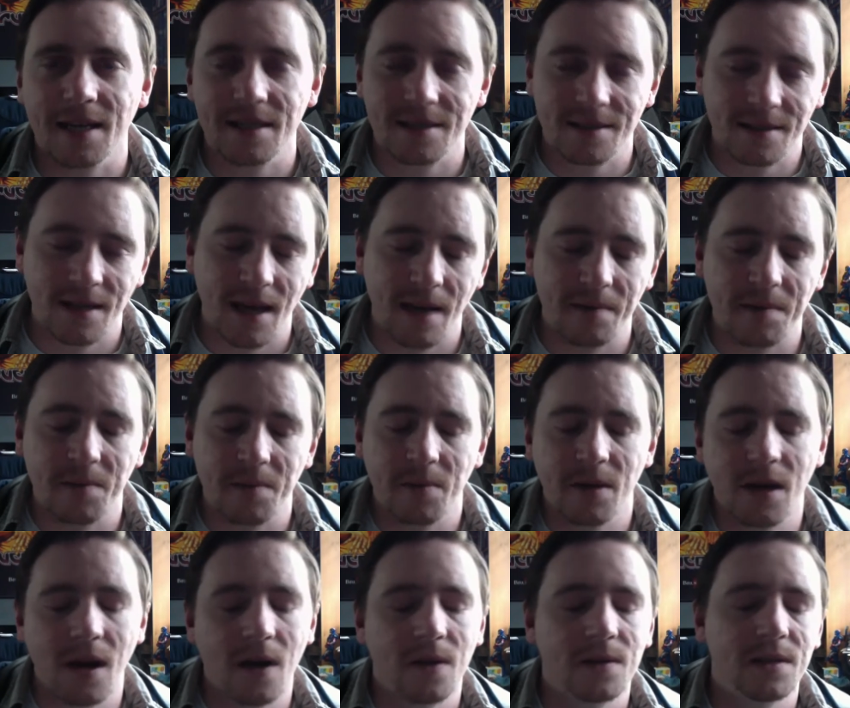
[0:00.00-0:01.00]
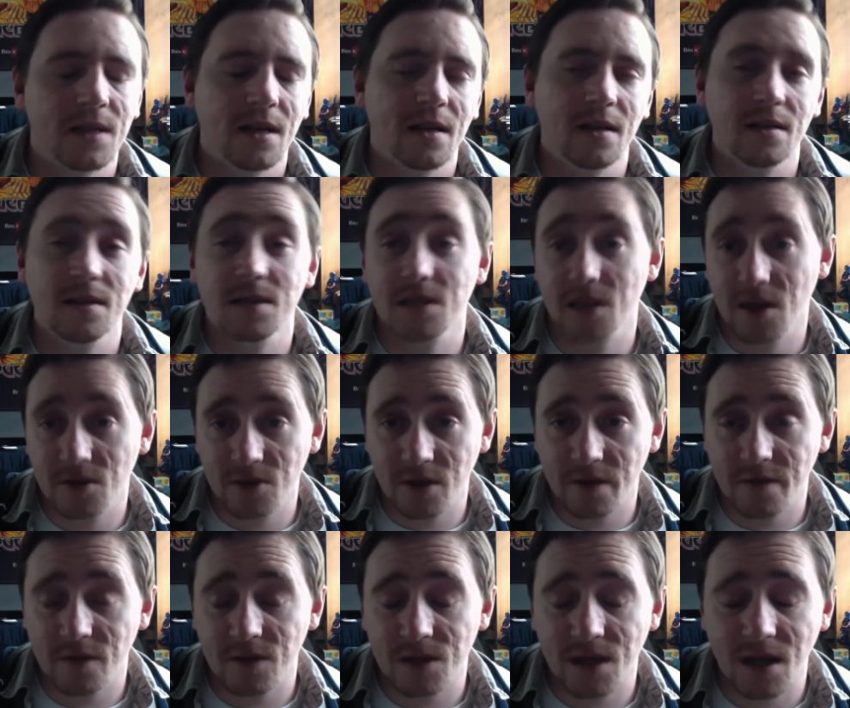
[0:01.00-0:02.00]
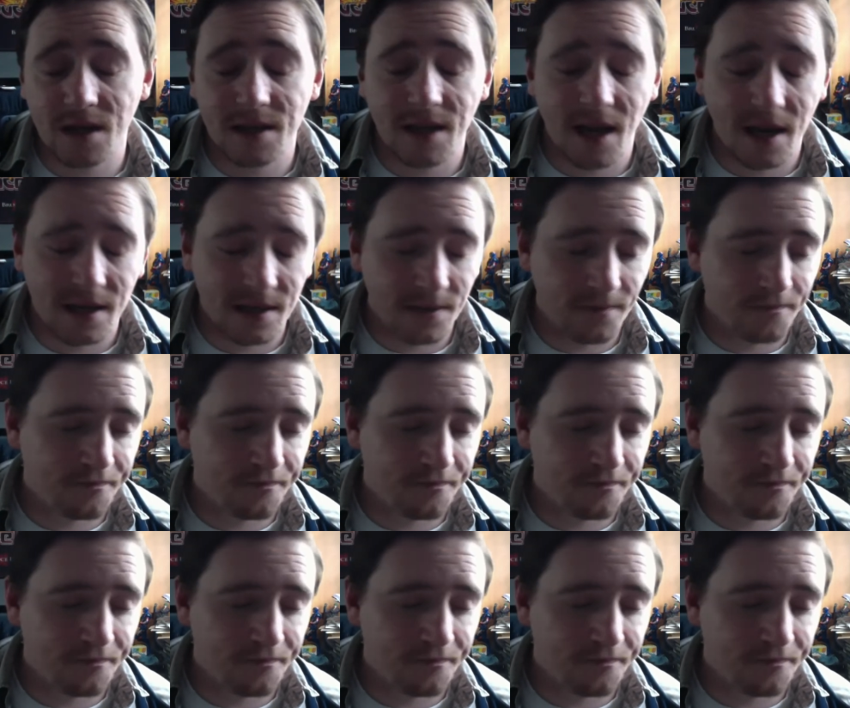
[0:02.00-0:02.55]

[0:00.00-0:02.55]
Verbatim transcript: as Captain Picard said in Star Trek: First Contact.